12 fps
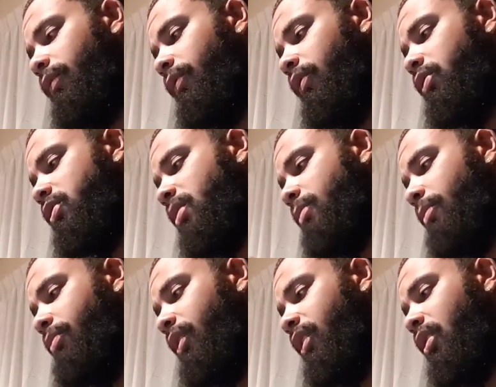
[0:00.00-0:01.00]
first I'm going
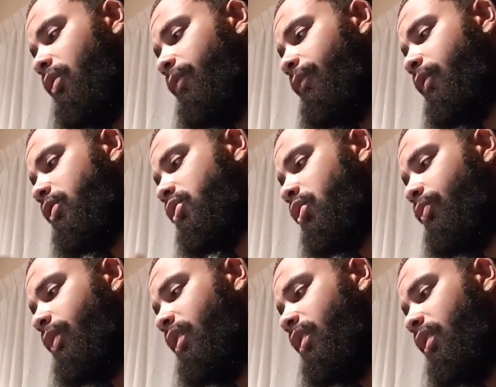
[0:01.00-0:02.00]
to bring out First
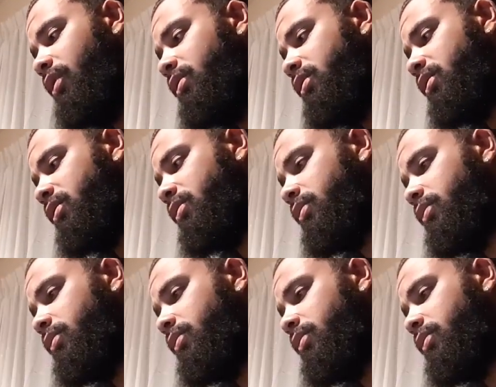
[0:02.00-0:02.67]
Corinthians